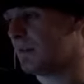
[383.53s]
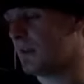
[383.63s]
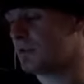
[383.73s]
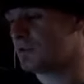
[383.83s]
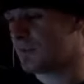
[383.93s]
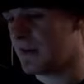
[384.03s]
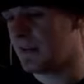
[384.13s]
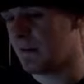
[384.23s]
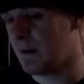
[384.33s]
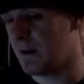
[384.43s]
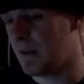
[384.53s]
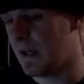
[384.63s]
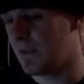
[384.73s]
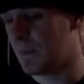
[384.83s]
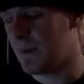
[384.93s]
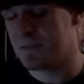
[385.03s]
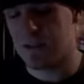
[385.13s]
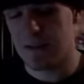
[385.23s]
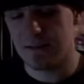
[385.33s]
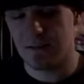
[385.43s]
it was rated on other
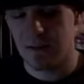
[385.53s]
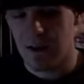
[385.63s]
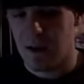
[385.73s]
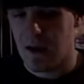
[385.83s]
websites.